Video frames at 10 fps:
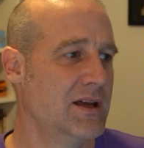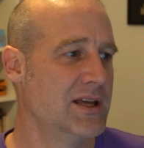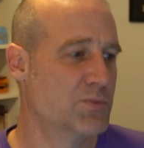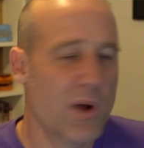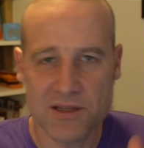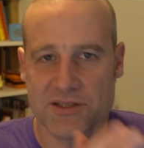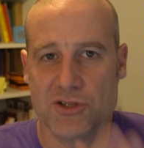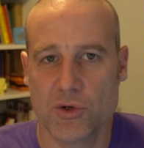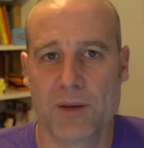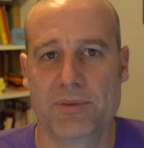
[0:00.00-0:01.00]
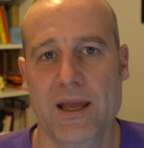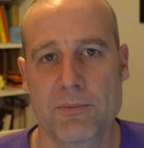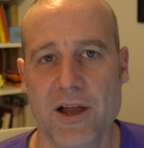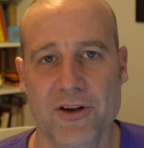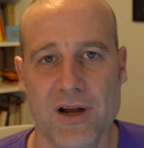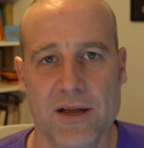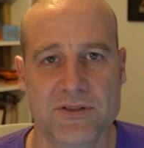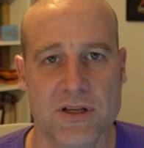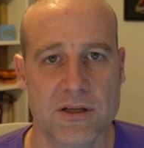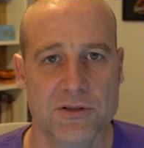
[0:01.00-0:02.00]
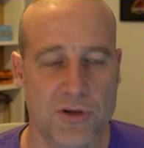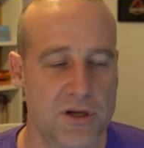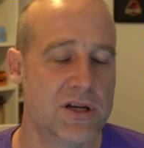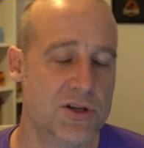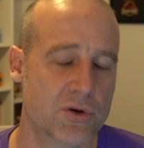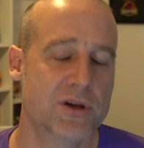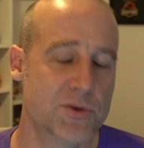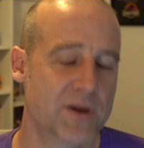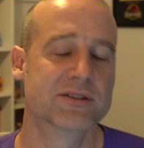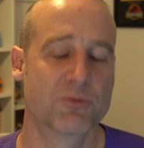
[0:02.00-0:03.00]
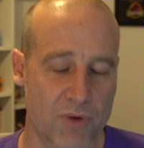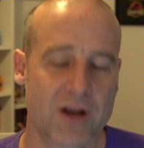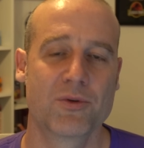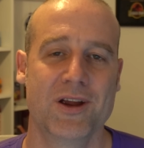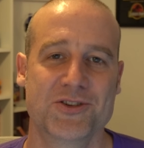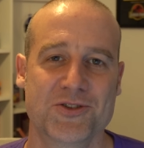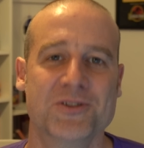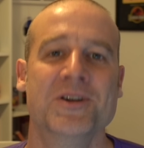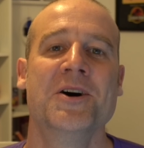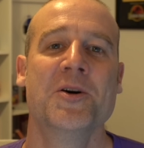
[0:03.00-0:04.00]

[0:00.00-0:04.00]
as well as enjoying playing Minecraft, you can enjoy doing some recreational